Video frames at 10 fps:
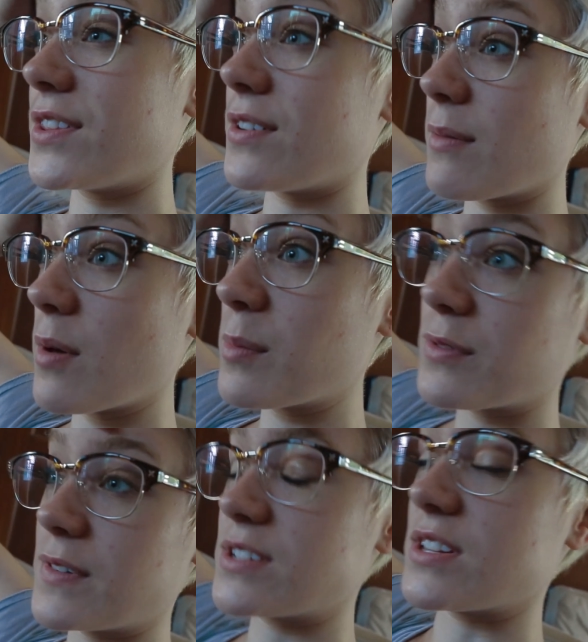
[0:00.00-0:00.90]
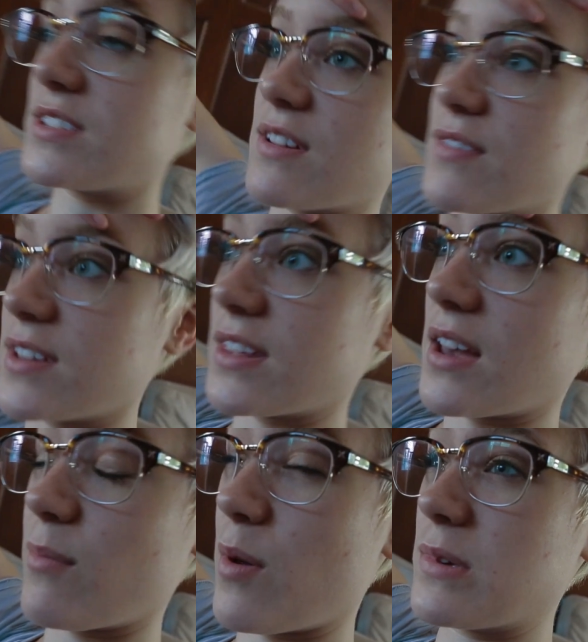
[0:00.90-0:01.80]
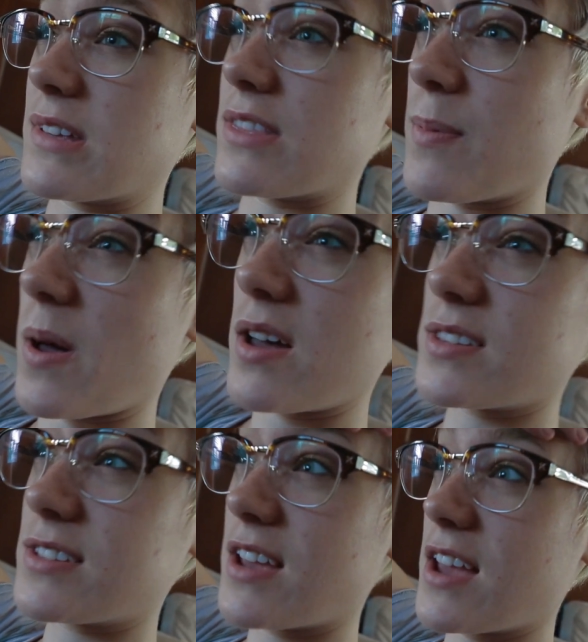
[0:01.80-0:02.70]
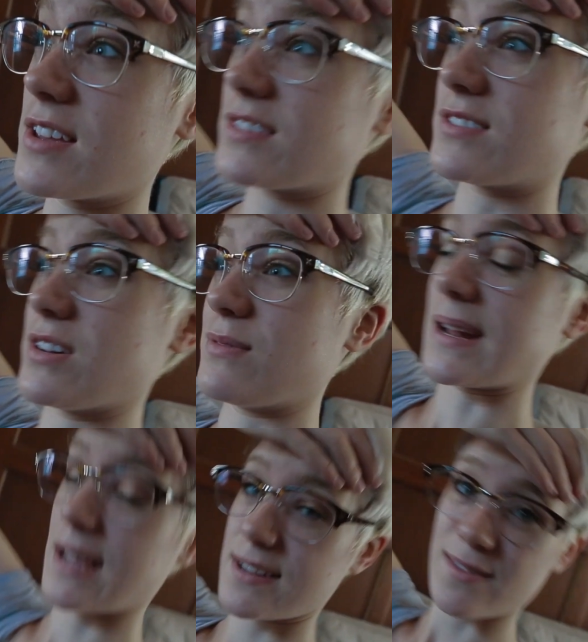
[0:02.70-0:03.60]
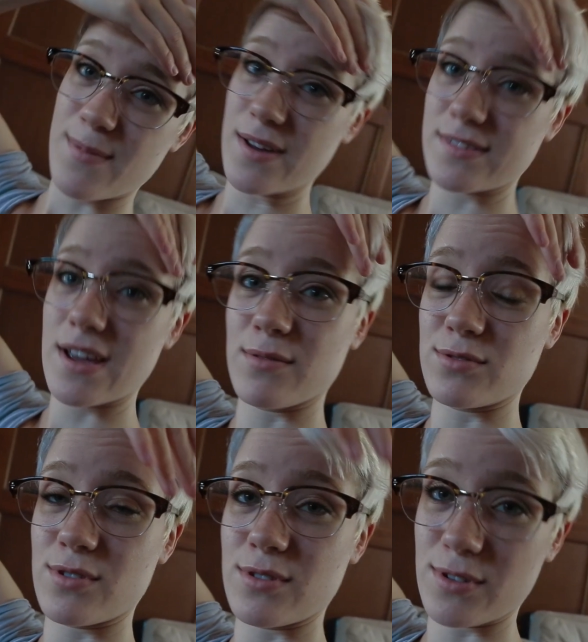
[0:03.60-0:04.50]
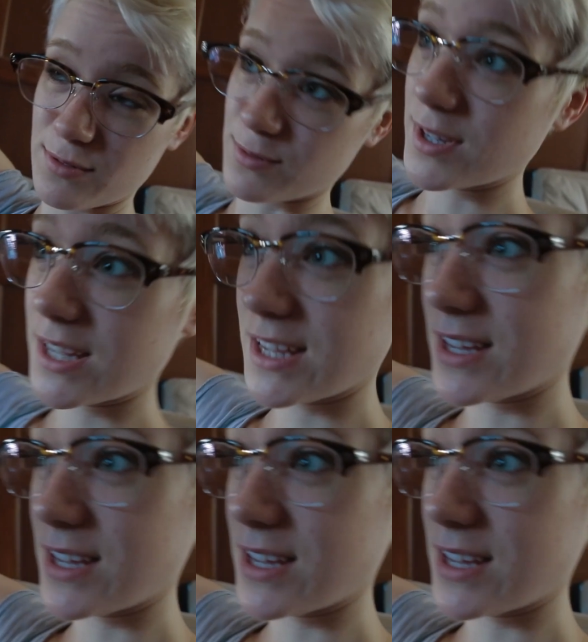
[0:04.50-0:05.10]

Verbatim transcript: Although I'm almost finished this level, I think I'm almost at the boss. So when I get to the boss, I will show you